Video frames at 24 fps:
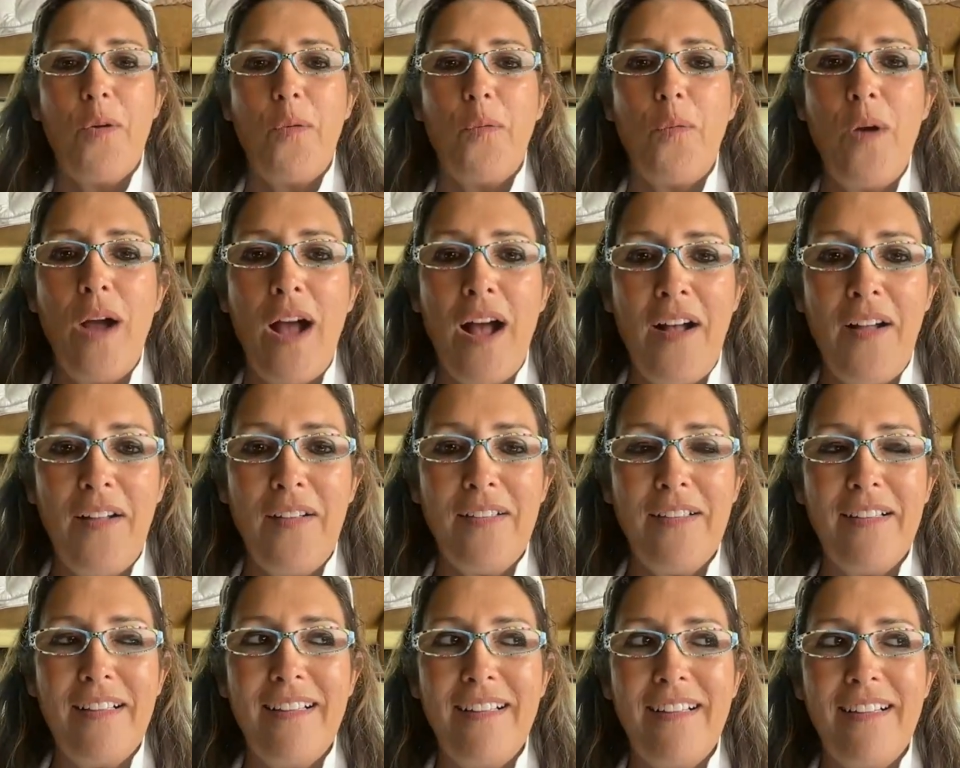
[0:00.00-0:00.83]
Well,
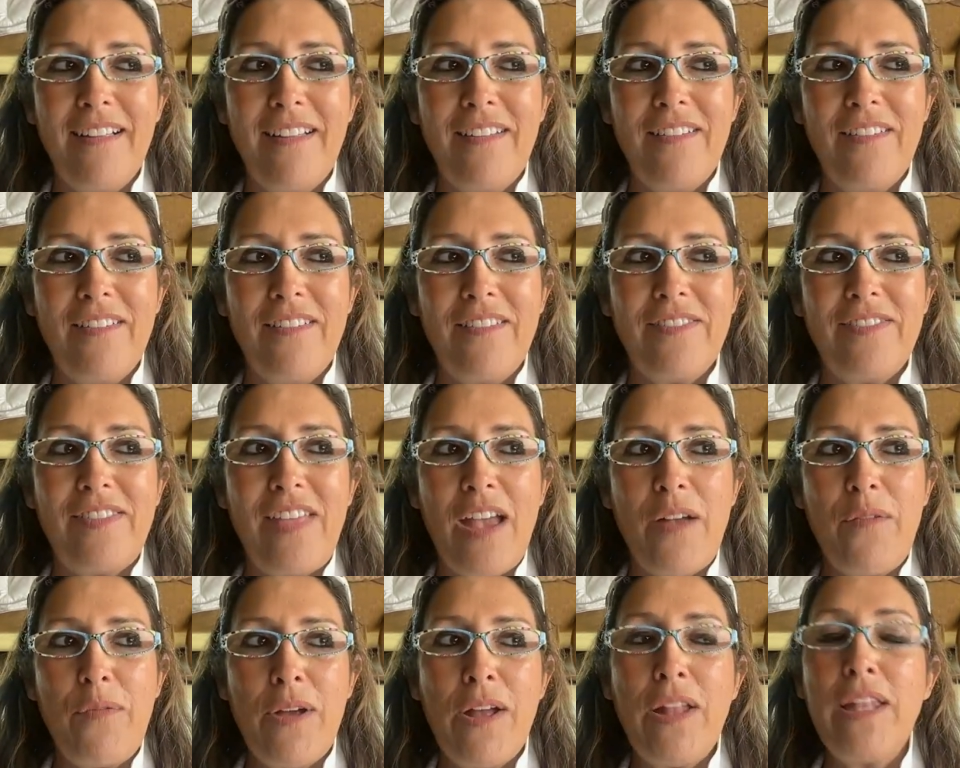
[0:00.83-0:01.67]

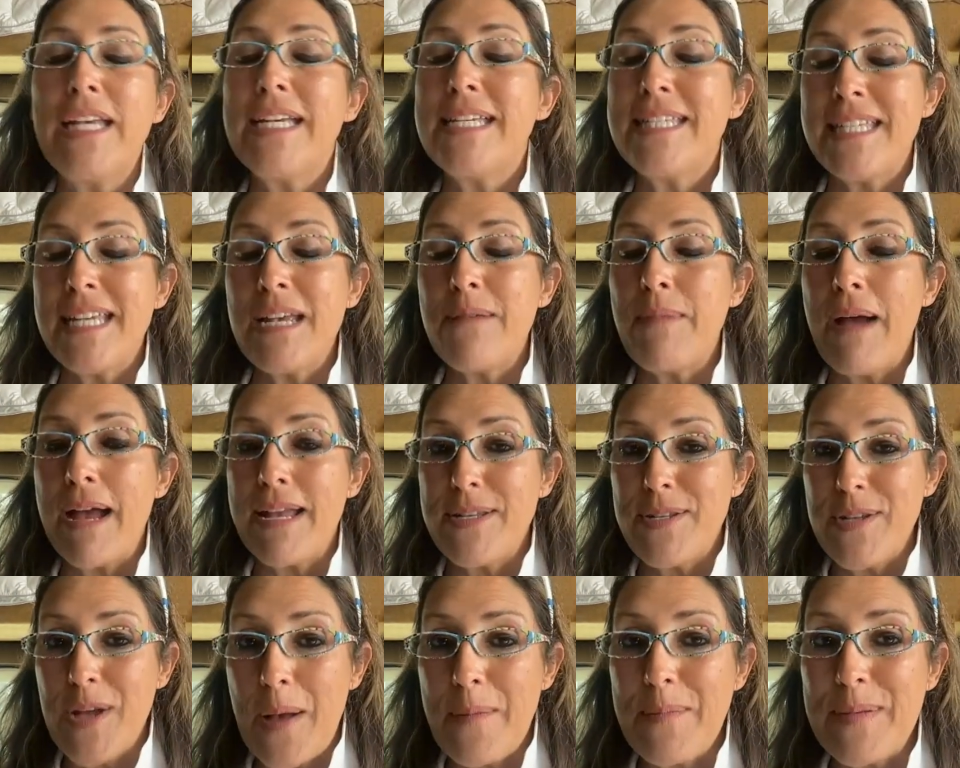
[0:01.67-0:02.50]
they really see my
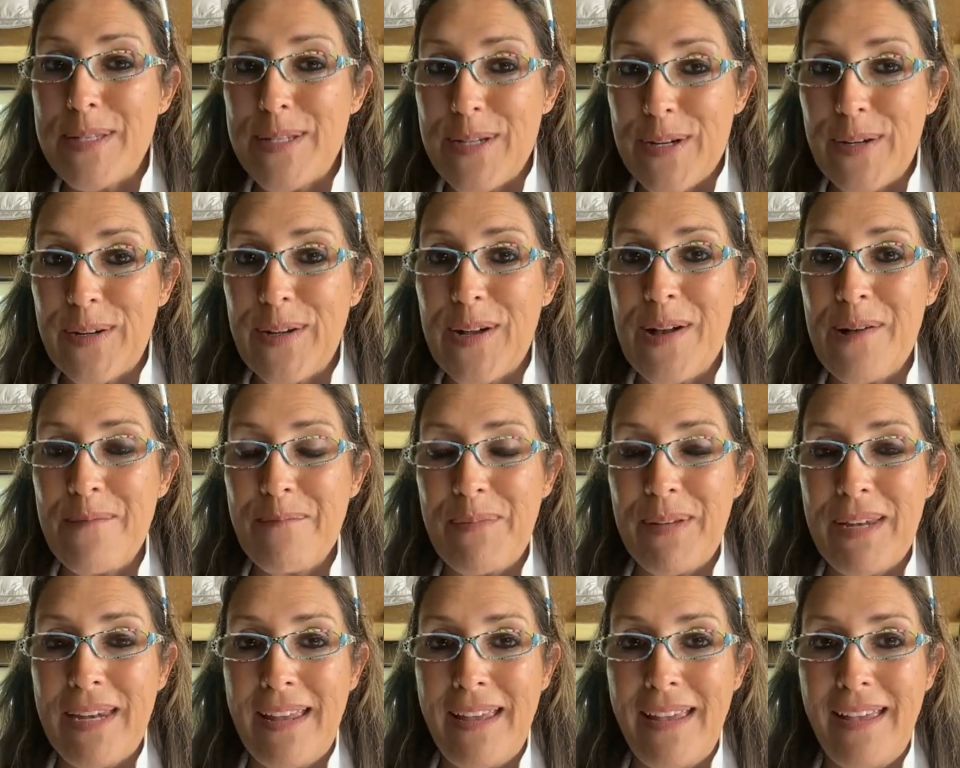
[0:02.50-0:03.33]
dumpster
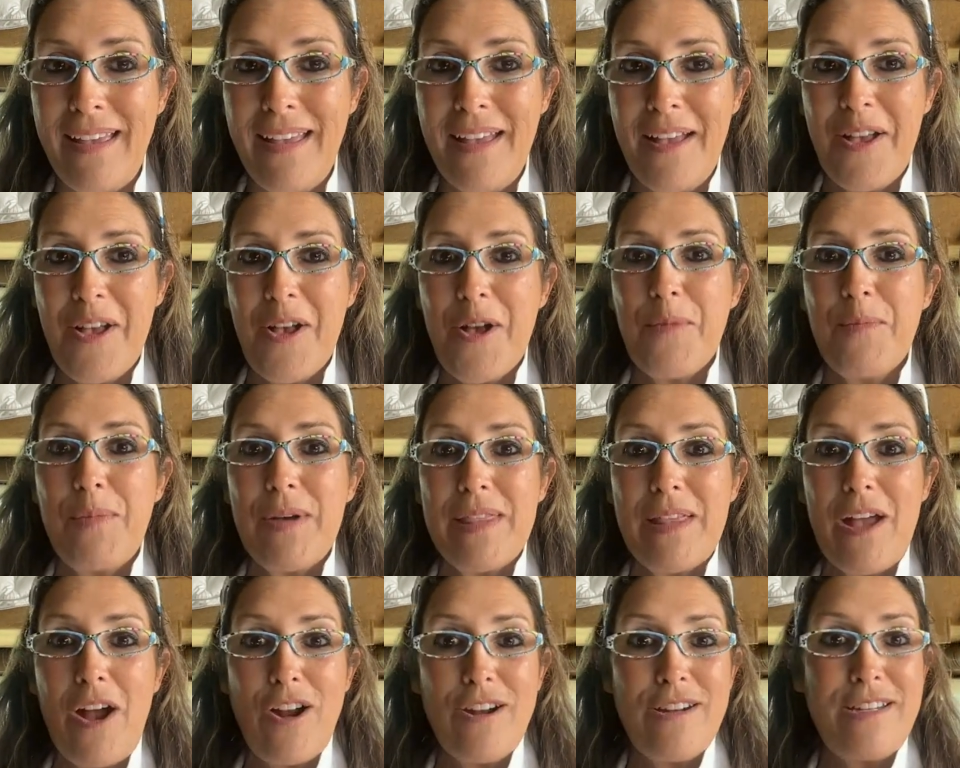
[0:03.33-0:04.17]
company,
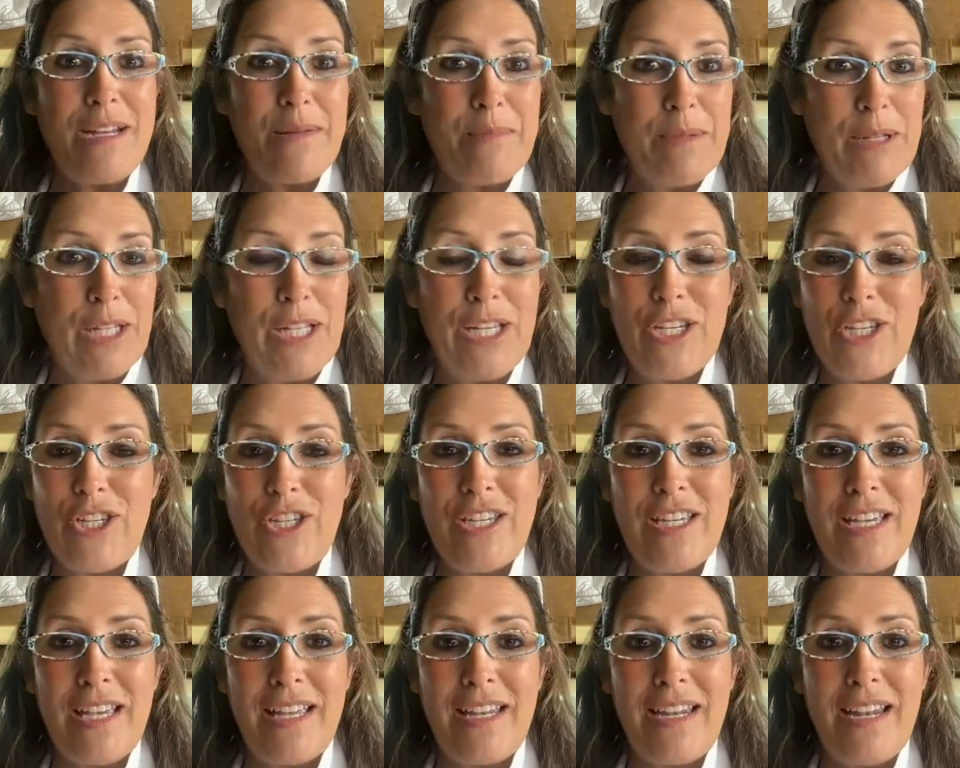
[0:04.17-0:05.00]
but our
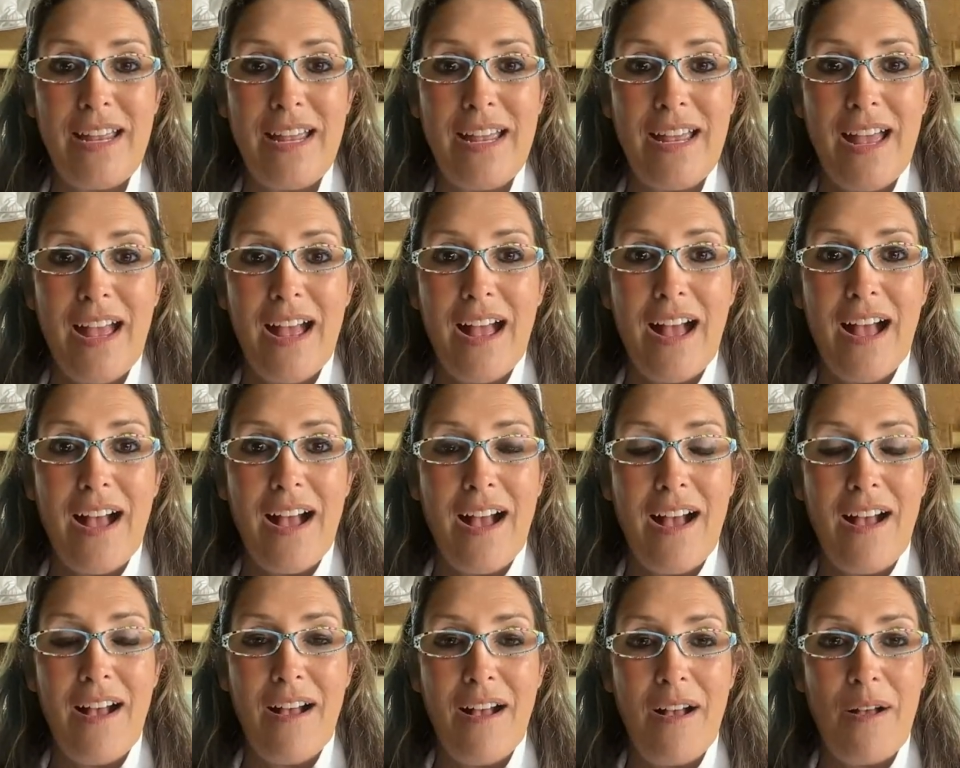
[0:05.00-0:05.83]
demolition,
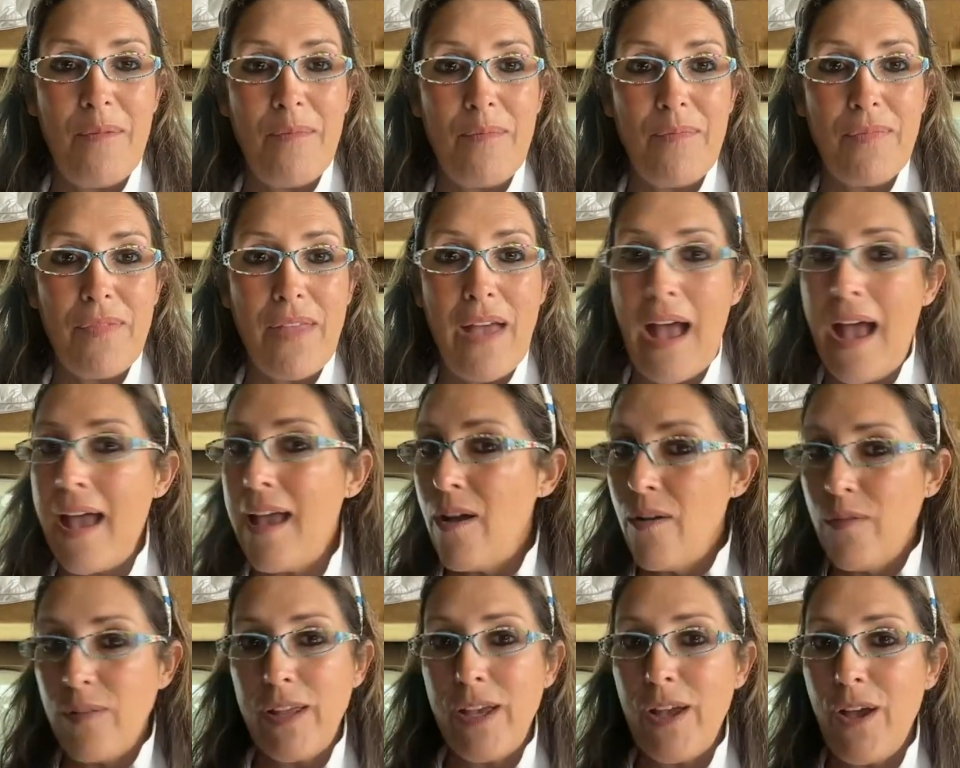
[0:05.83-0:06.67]
I
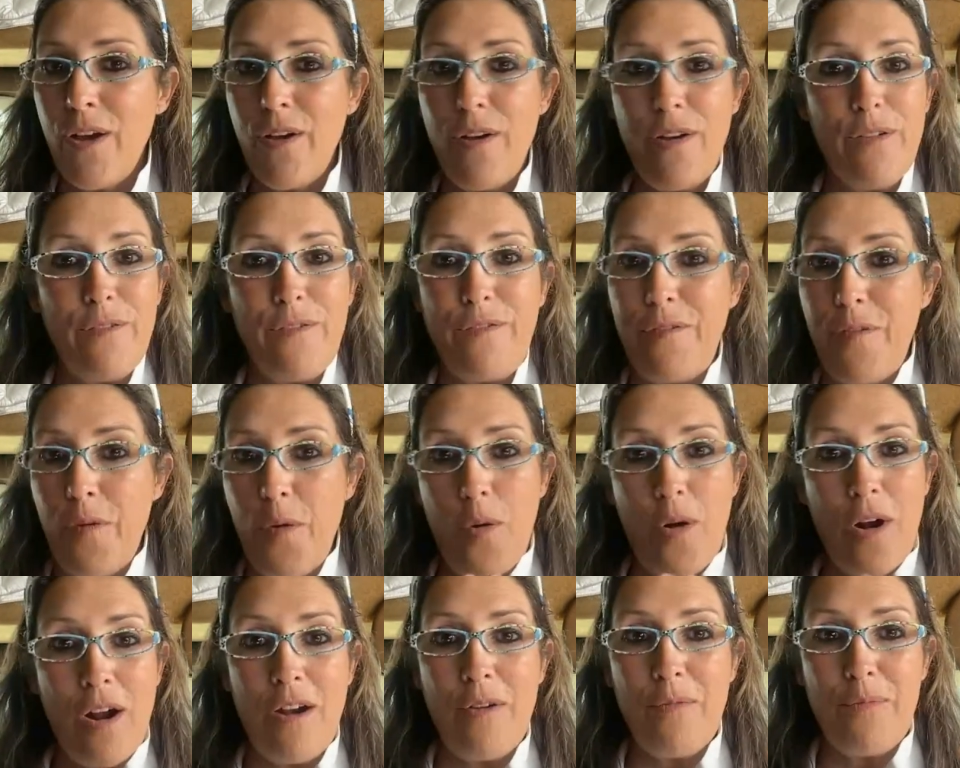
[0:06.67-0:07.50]
only own
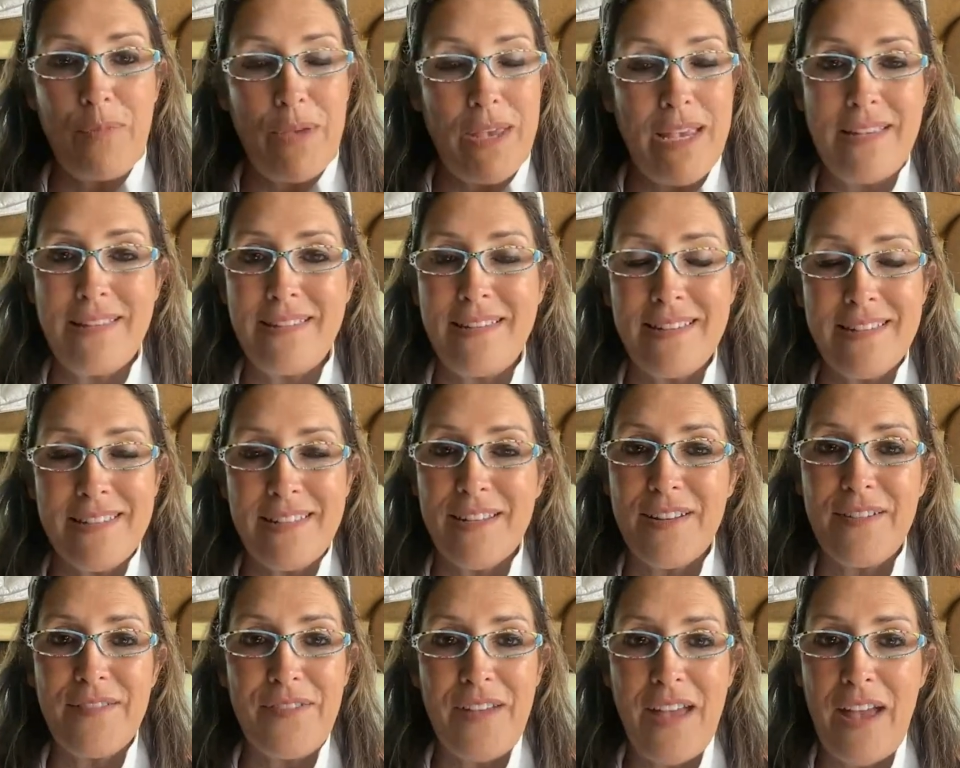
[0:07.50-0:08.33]
4 pieces
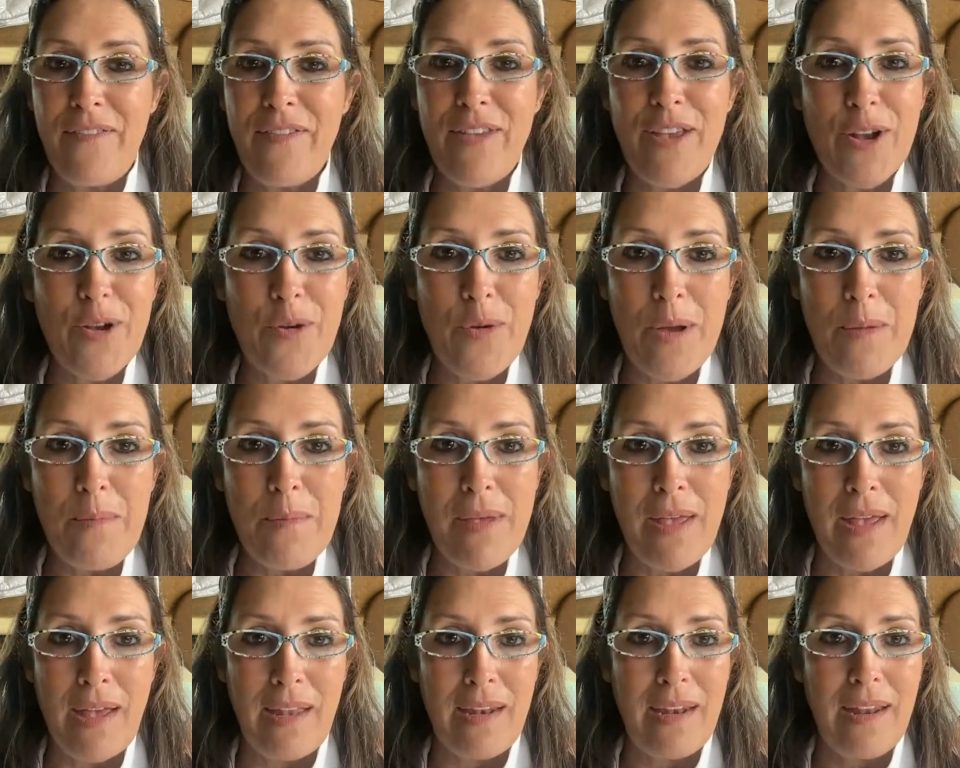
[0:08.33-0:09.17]
of heavy
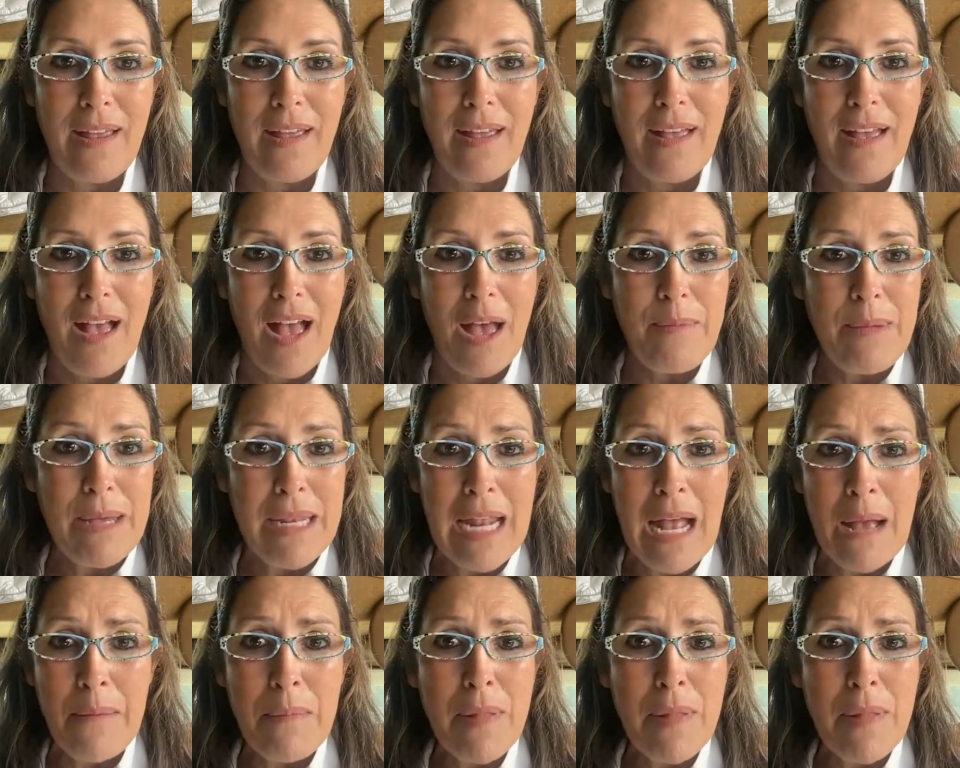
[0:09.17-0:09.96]
equipment. I mean, I'm